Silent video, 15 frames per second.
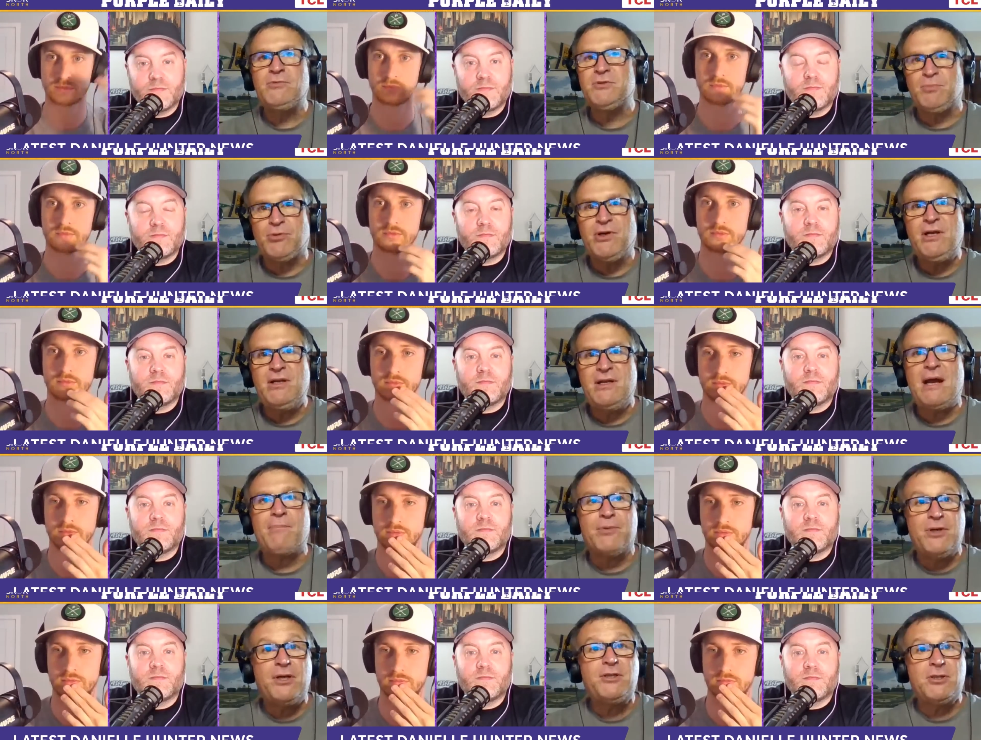Speaker 1: was pretty damn
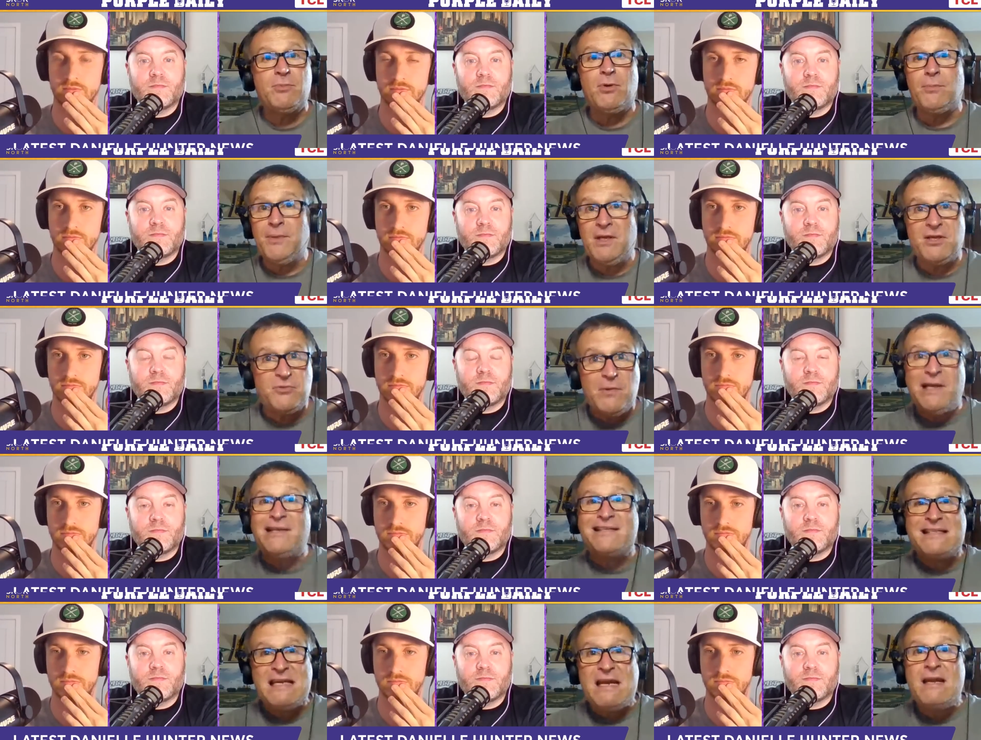predictable because we
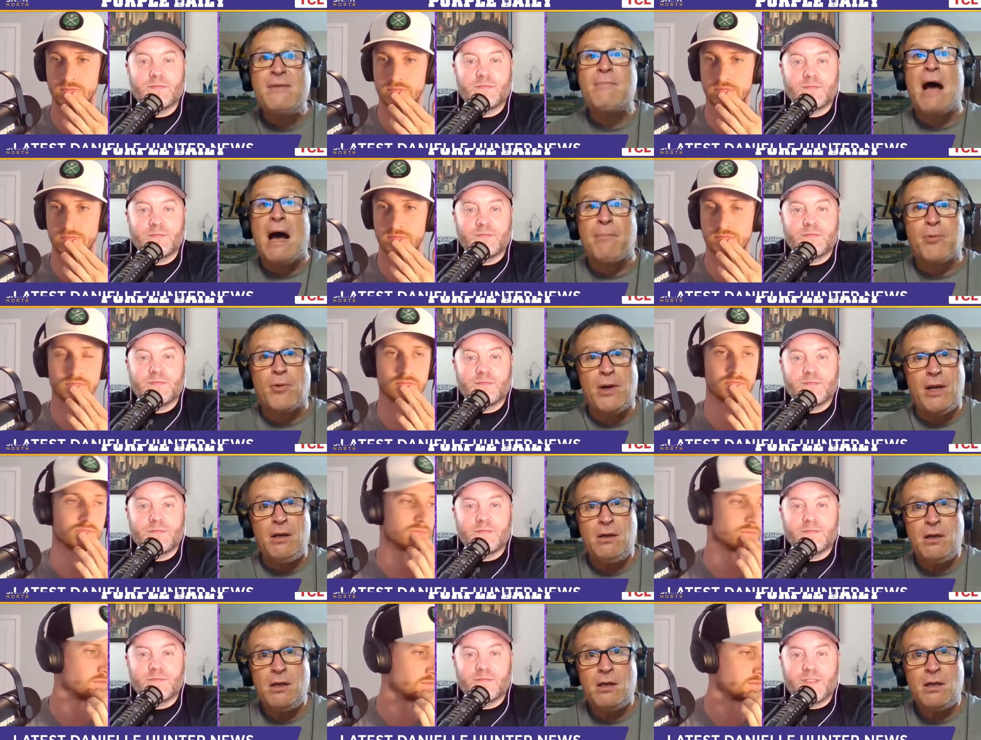had seen him operate
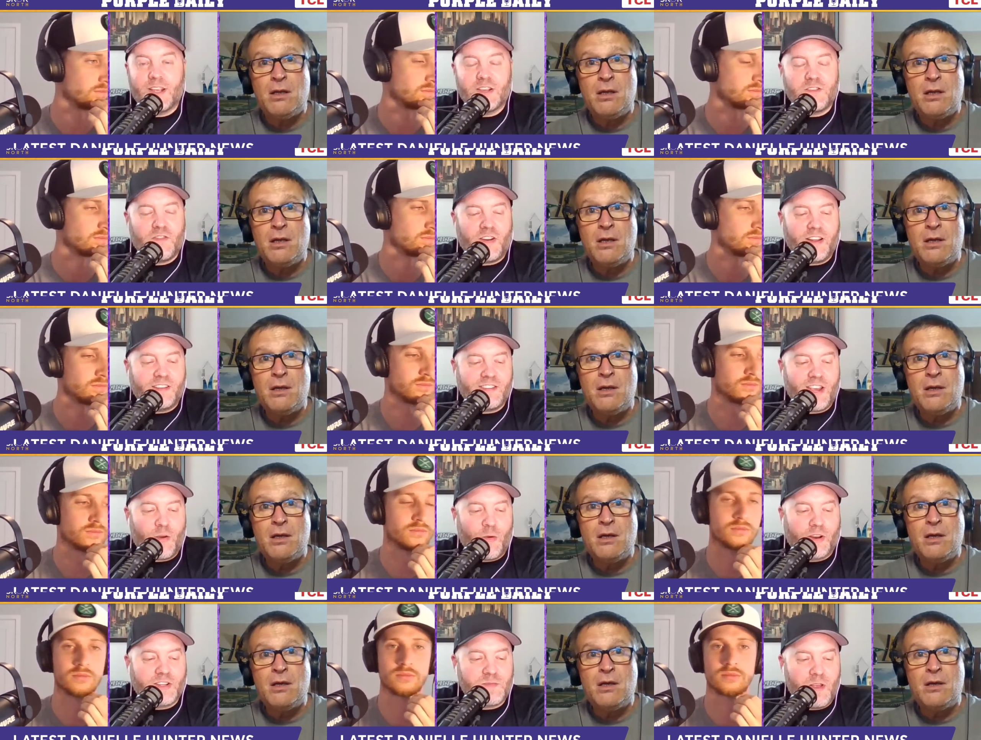
Speaker 2: it's funny seeing
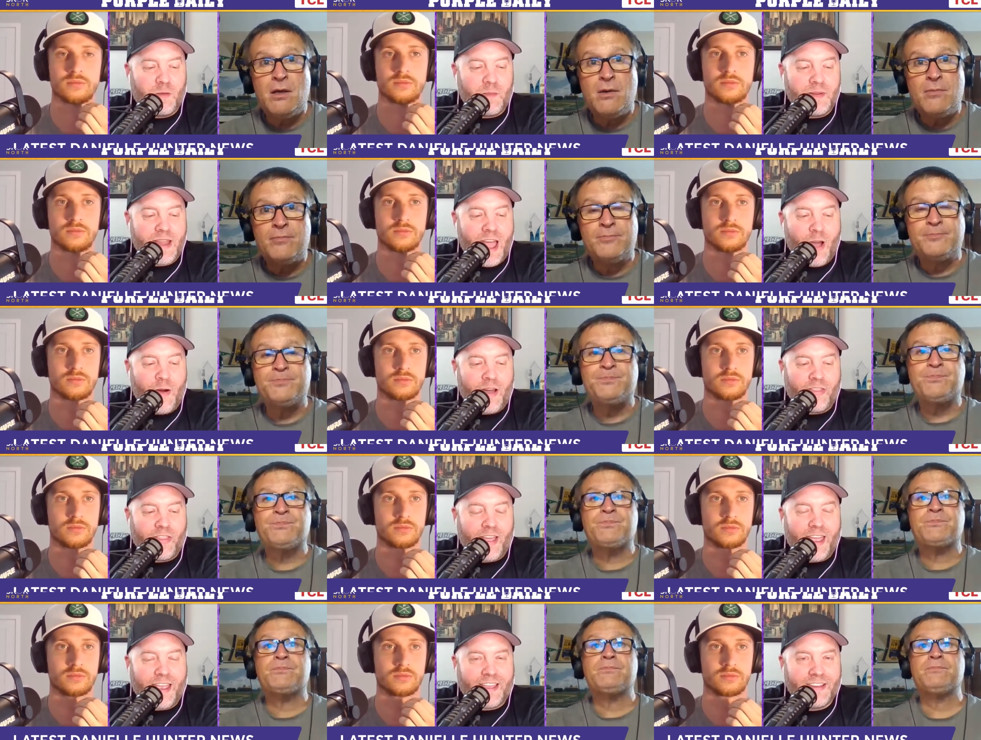rick spielman now on
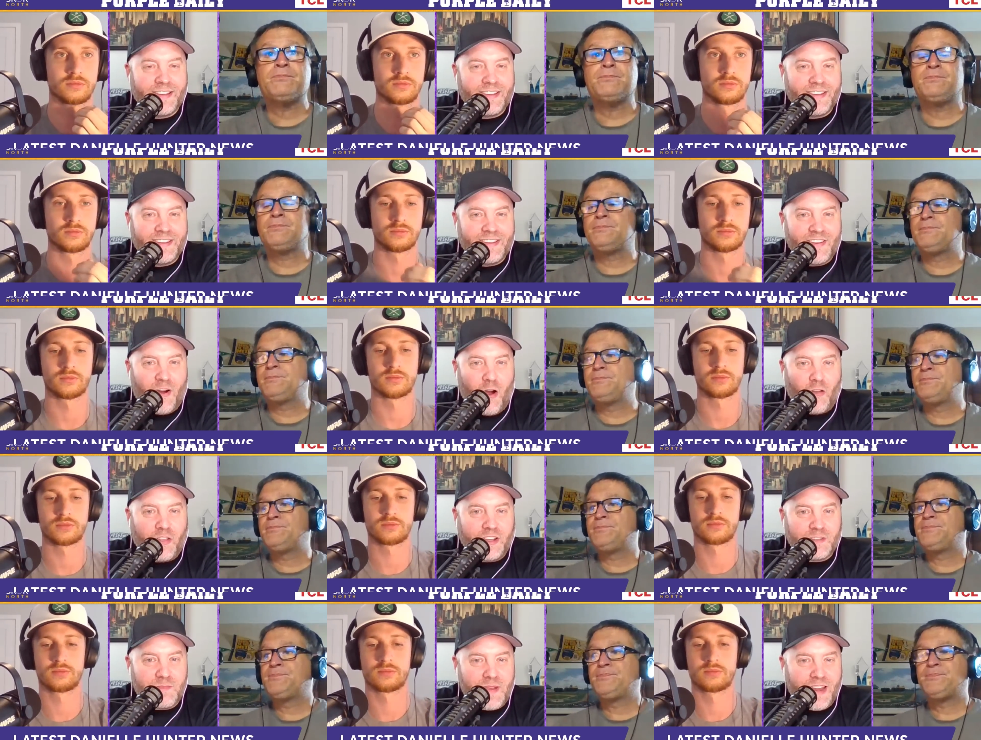like all
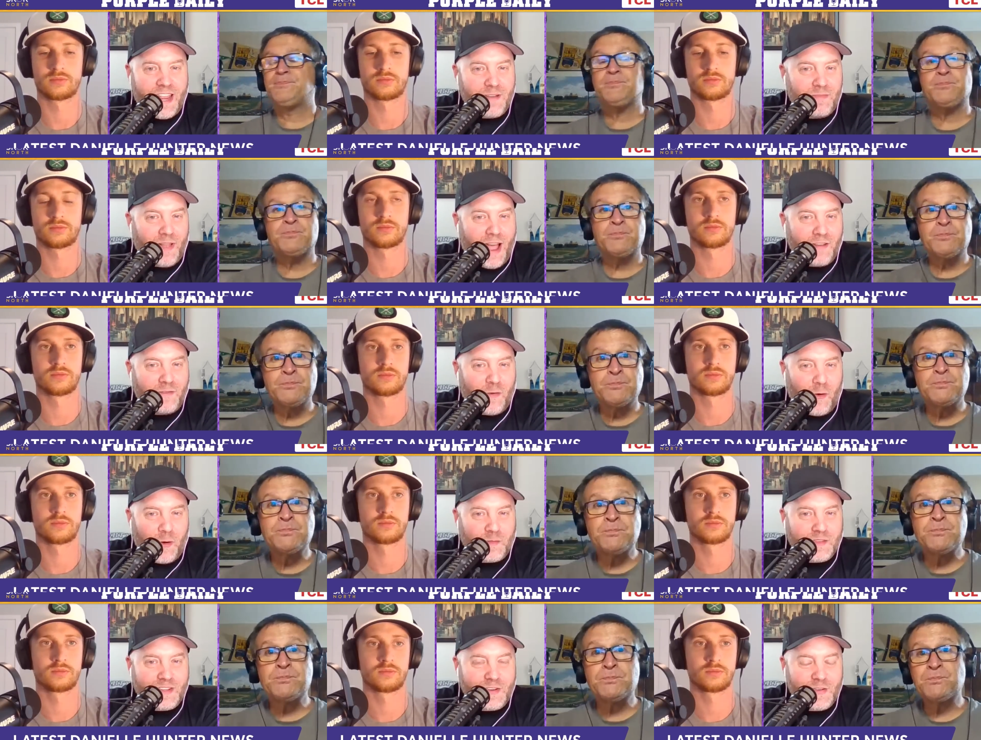these media
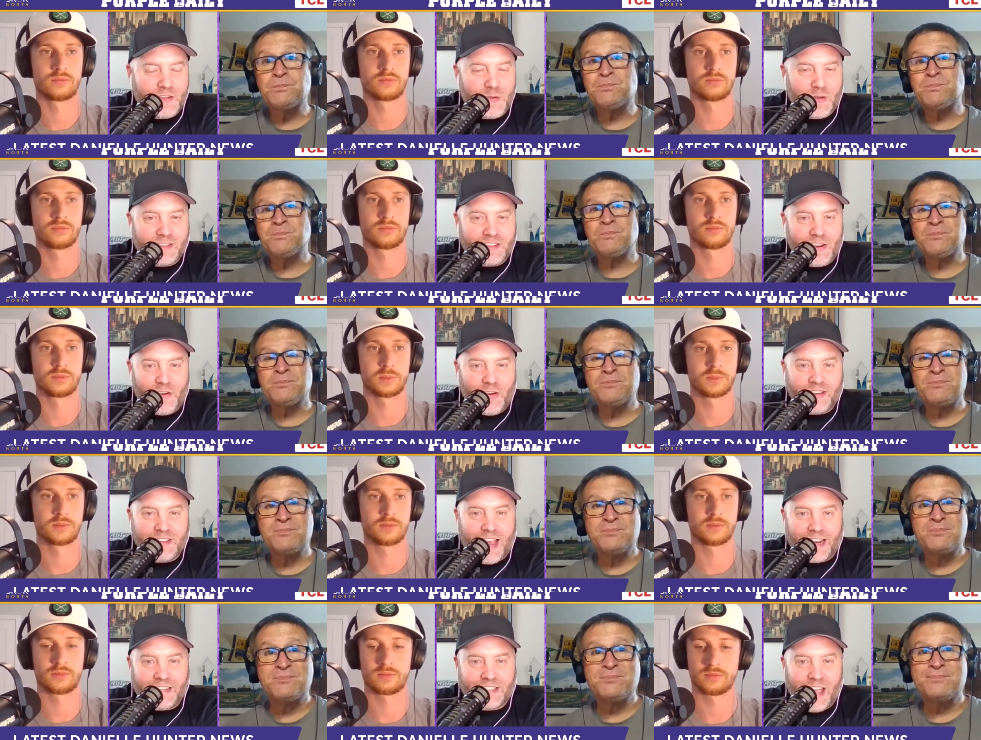platforms. He was doing Sirius
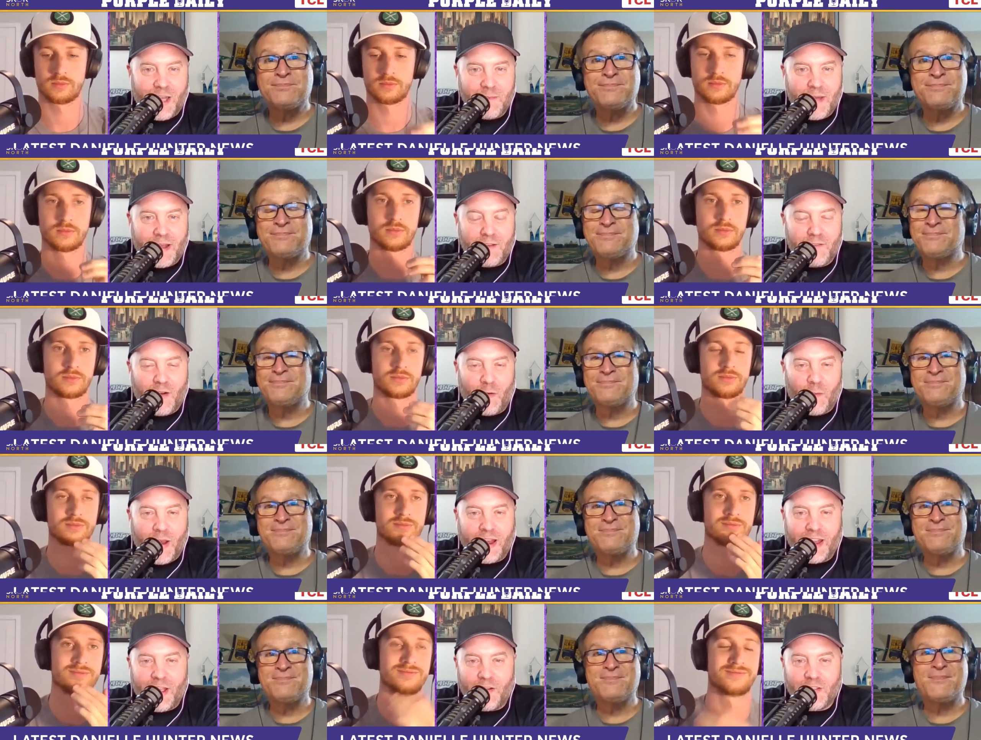XM, NFL radio